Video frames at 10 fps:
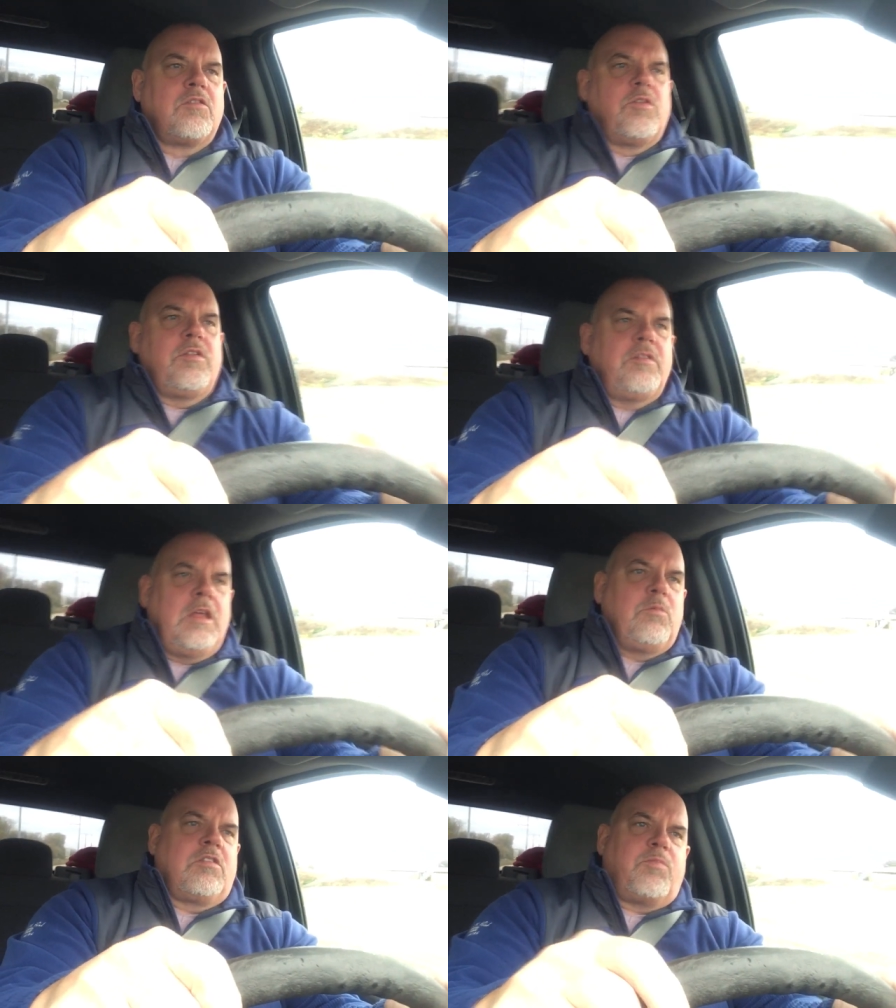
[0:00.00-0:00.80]
So
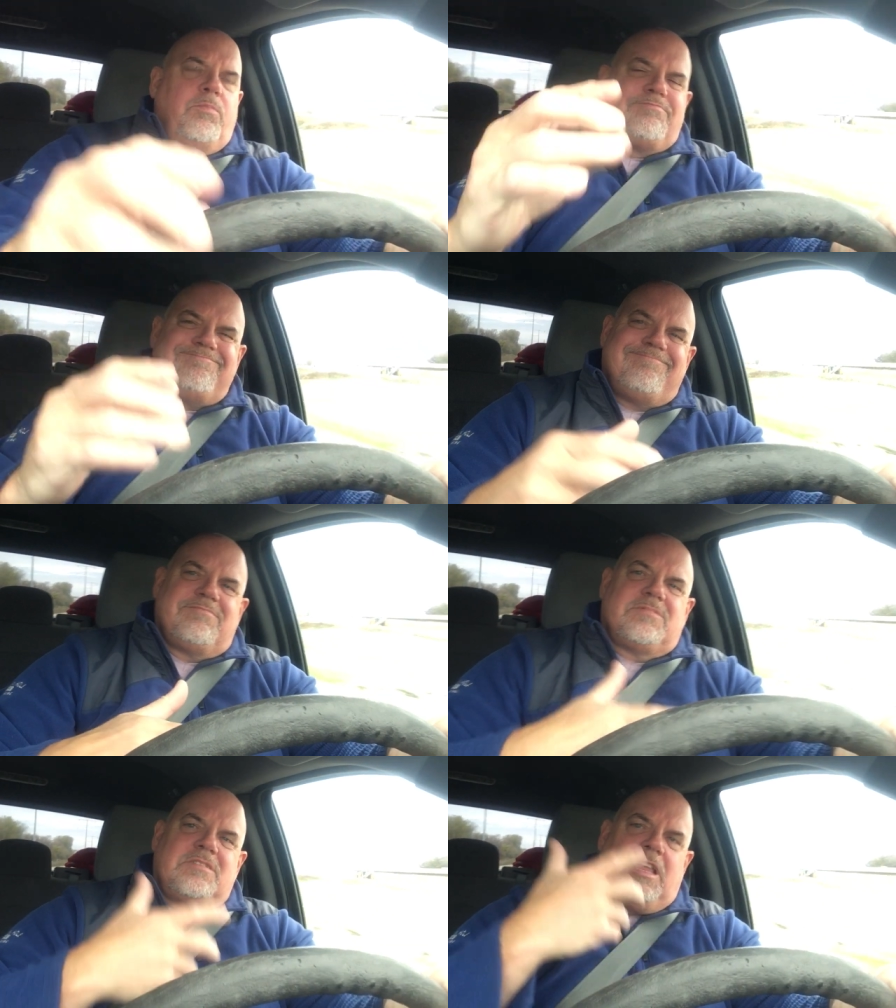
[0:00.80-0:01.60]
they would
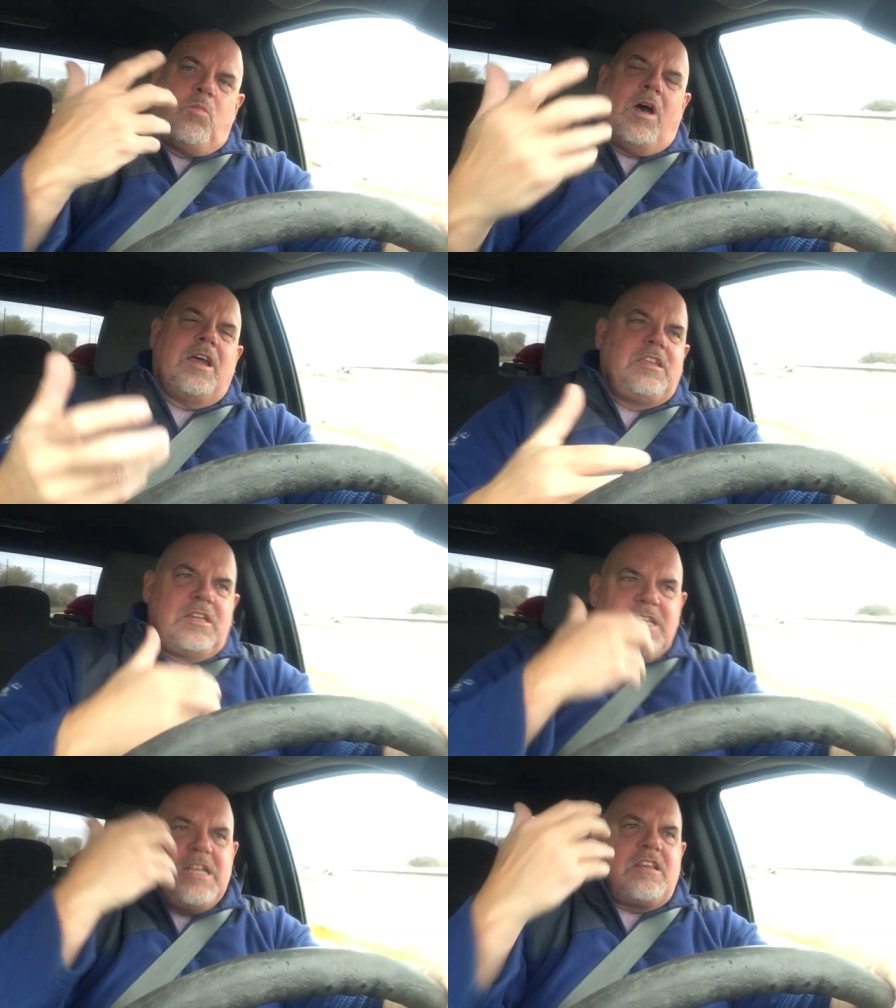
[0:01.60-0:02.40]
they want
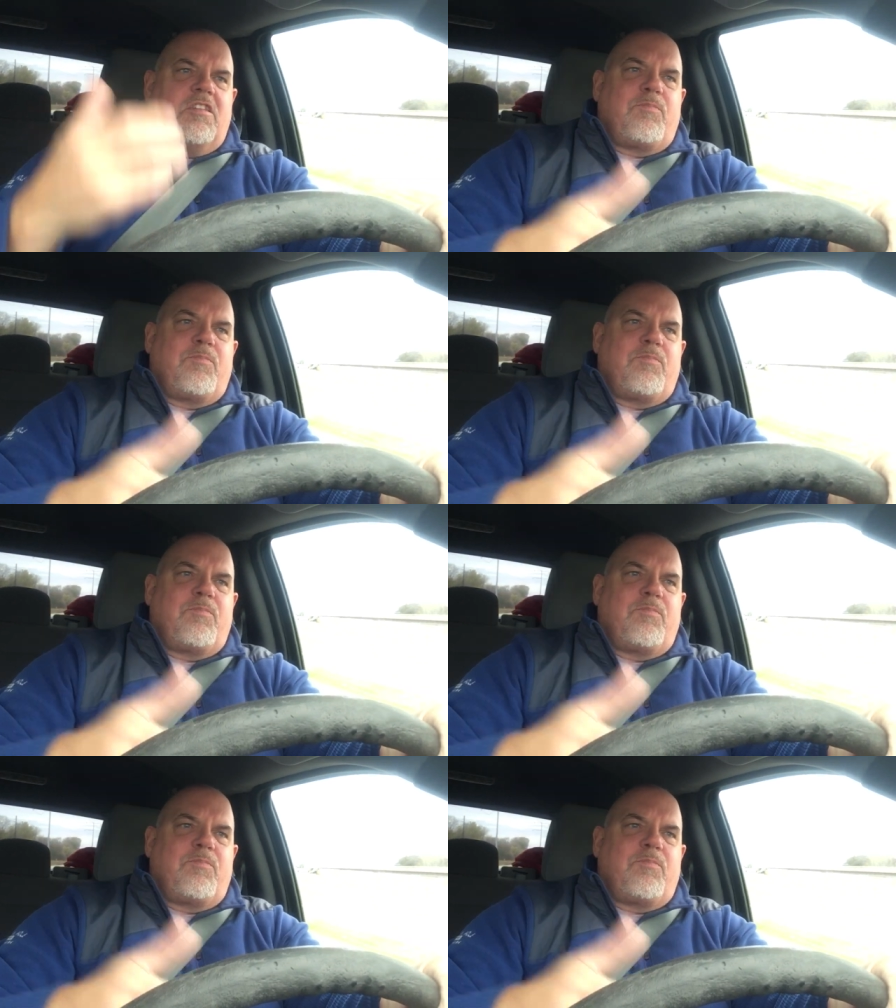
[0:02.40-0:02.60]
you need to